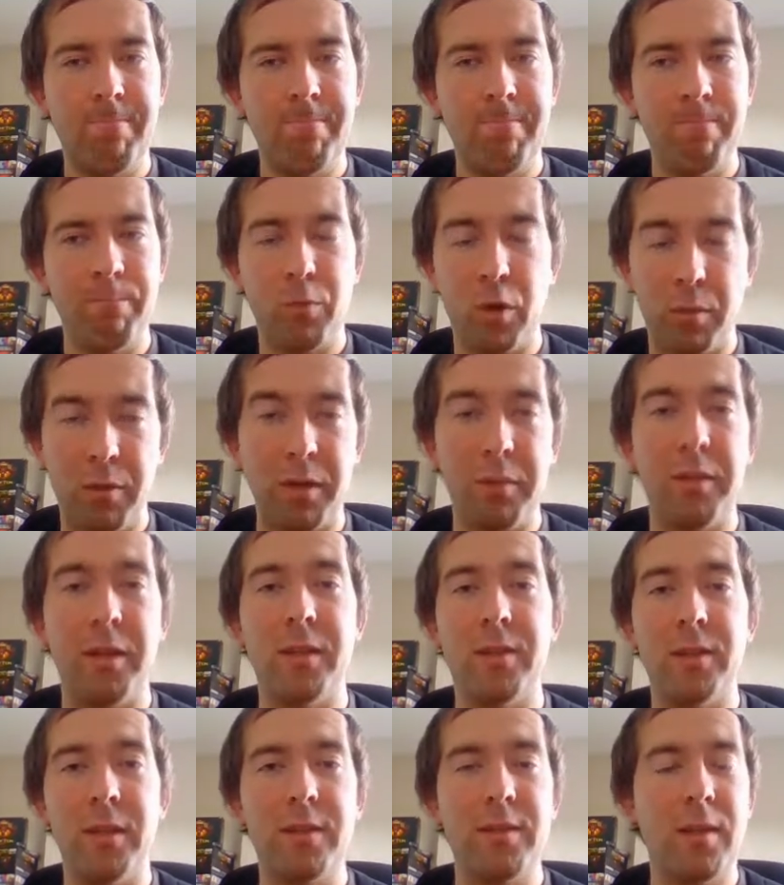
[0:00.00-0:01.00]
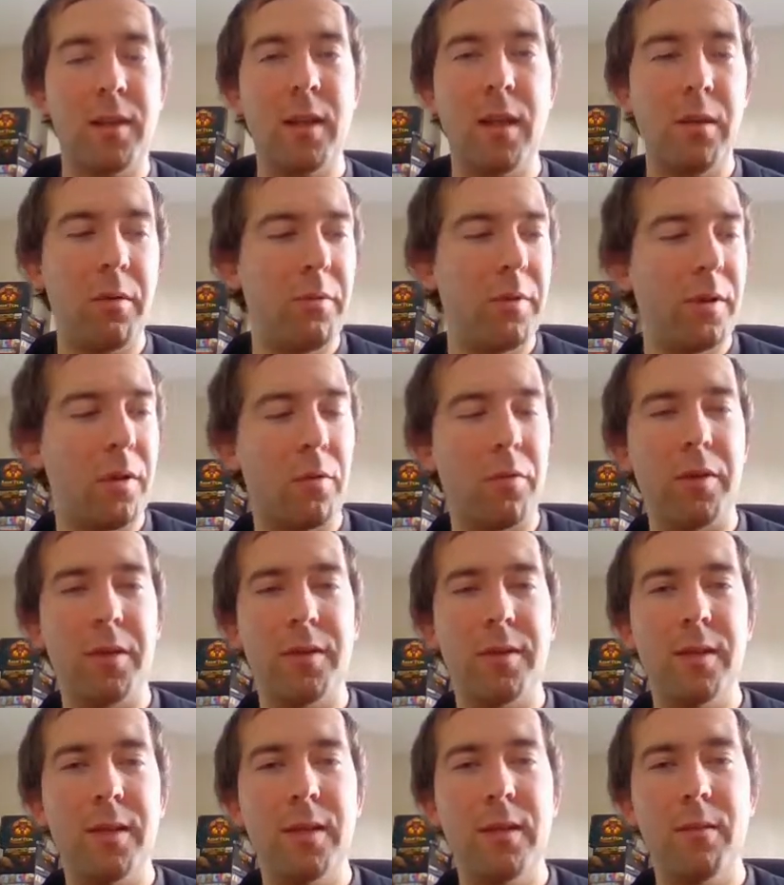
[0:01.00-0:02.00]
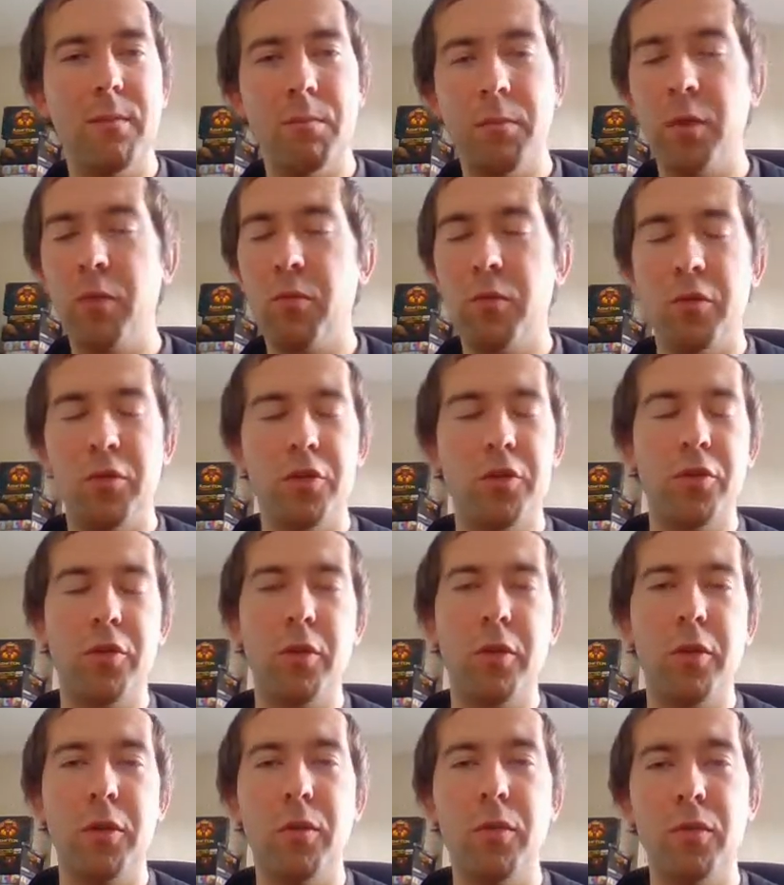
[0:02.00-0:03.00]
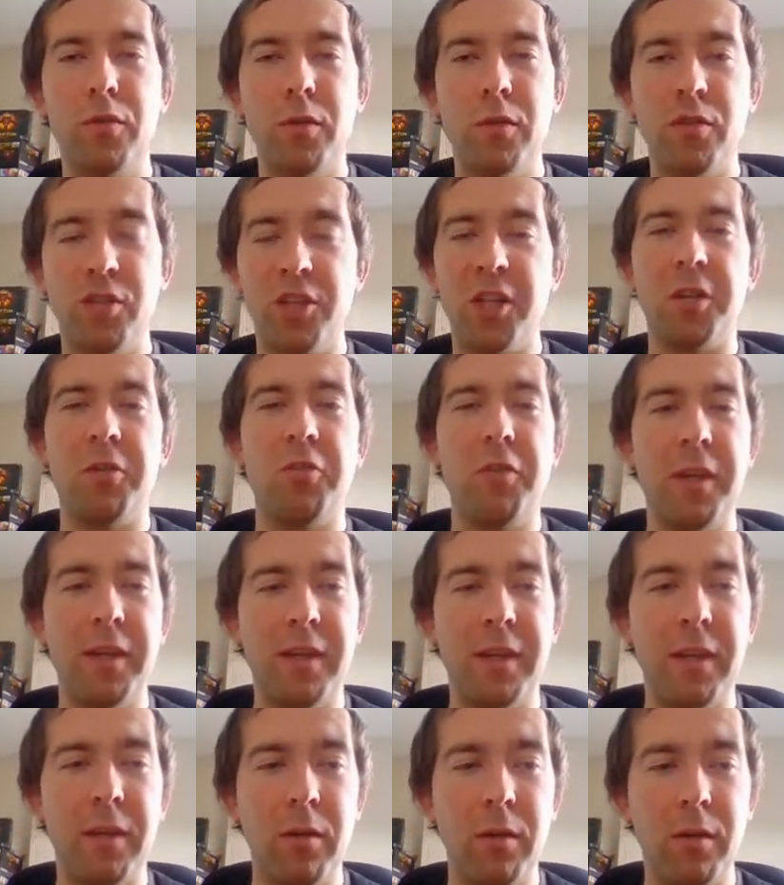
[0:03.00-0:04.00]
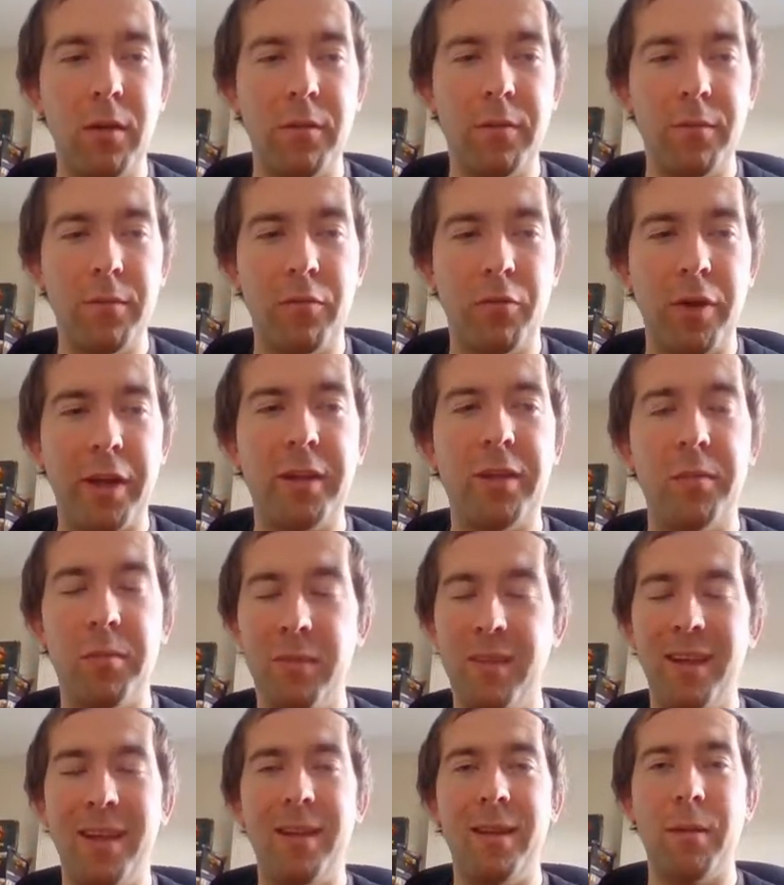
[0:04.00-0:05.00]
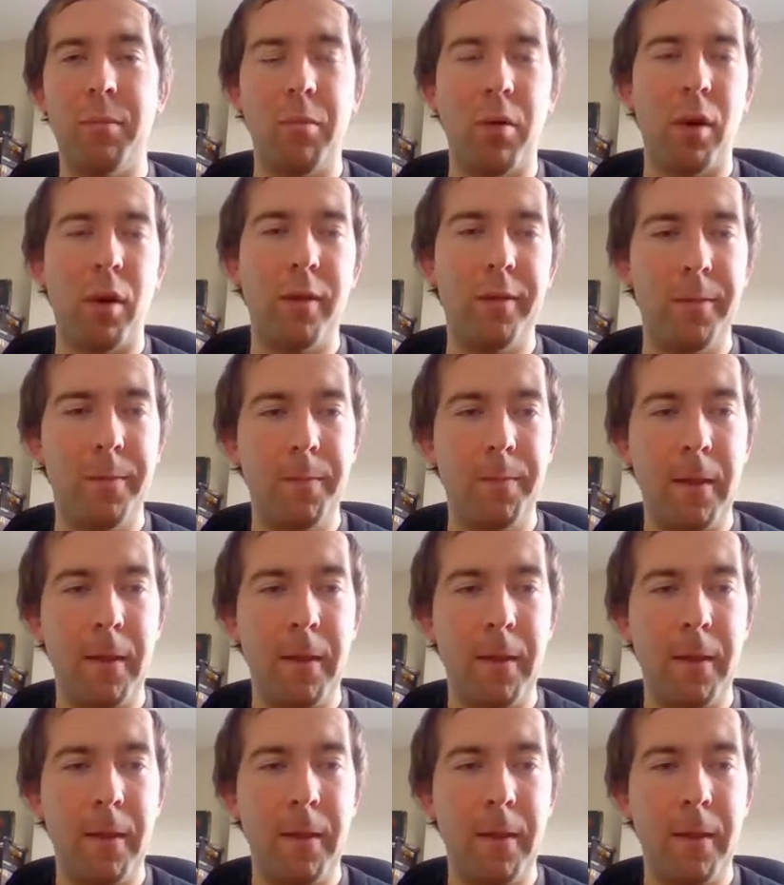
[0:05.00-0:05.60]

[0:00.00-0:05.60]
Property-based testing library, already said it, but we're just going to use the generating of random data part.